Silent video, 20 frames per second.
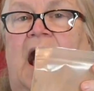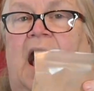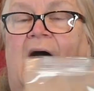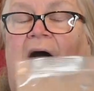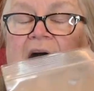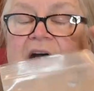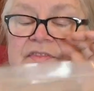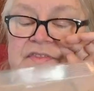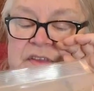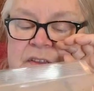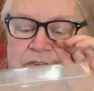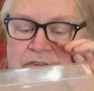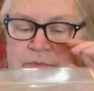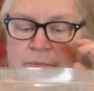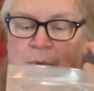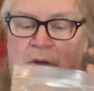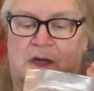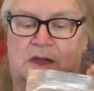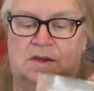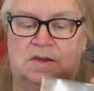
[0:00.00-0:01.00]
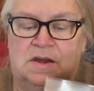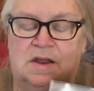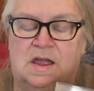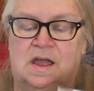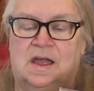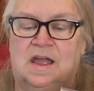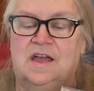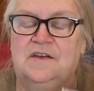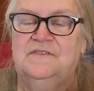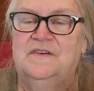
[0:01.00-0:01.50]
And this one,
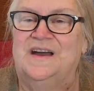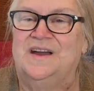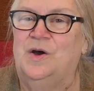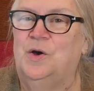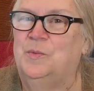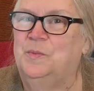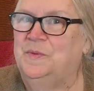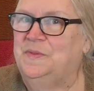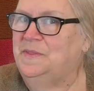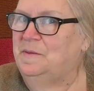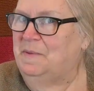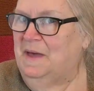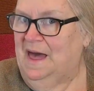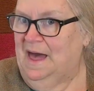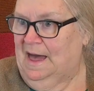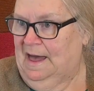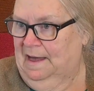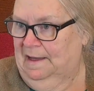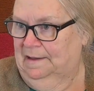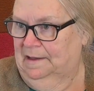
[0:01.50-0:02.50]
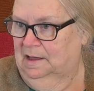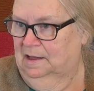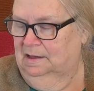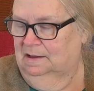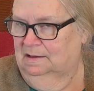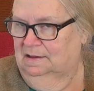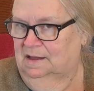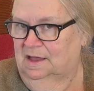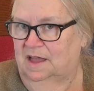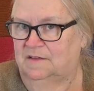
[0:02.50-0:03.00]
if I open the bag,
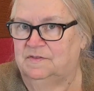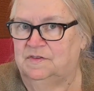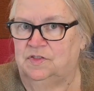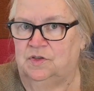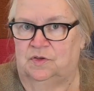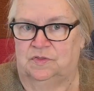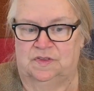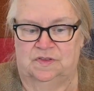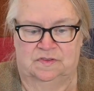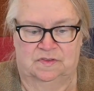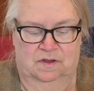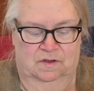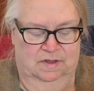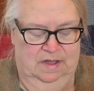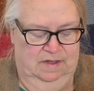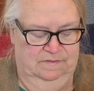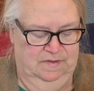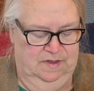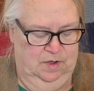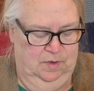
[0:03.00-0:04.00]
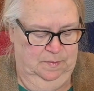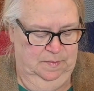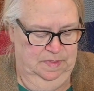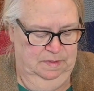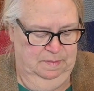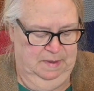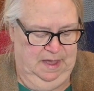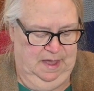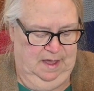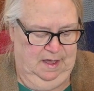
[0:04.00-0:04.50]
even though this, okay, if I open the
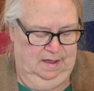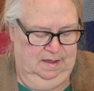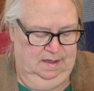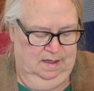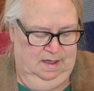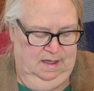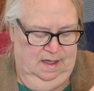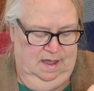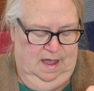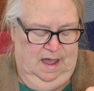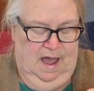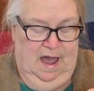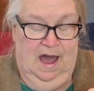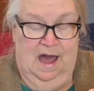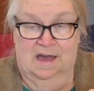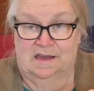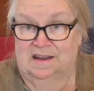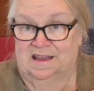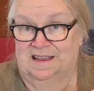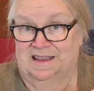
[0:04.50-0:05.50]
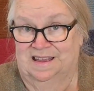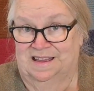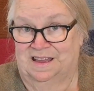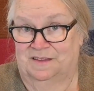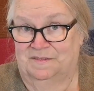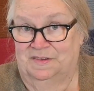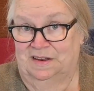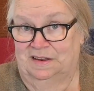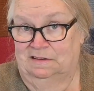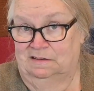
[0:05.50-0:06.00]
bag and I
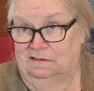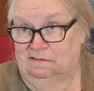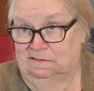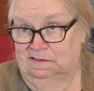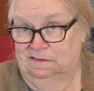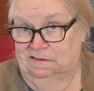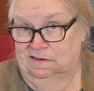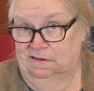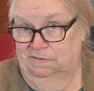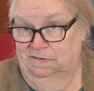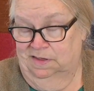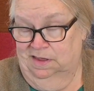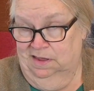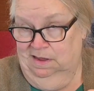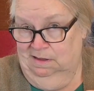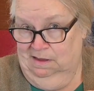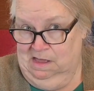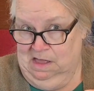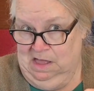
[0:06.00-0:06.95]
give it a little snippy,